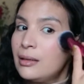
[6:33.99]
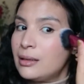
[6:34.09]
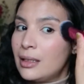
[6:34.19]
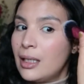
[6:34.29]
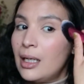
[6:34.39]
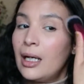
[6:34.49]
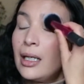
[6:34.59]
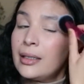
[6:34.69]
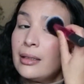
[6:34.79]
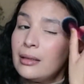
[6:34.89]
that I
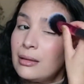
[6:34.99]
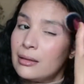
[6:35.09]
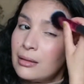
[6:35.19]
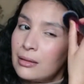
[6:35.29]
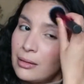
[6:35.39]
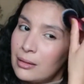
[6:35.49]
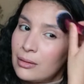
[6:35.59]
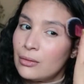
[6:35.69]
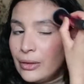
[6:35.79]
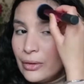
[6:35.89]
like.
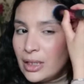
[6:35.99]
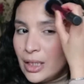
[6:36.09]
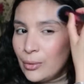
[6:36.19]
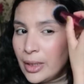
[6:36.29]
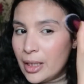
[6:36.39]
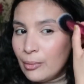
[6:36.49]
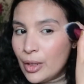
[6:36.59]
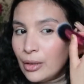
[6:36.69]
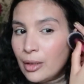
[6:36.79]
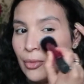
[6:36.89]
And you see, we can
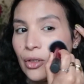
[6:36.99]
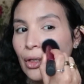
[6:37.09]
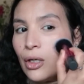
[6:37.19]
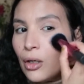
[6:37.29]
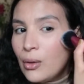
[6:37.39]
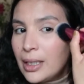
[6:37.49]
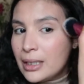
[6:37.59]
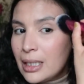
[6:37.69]
build up the color quite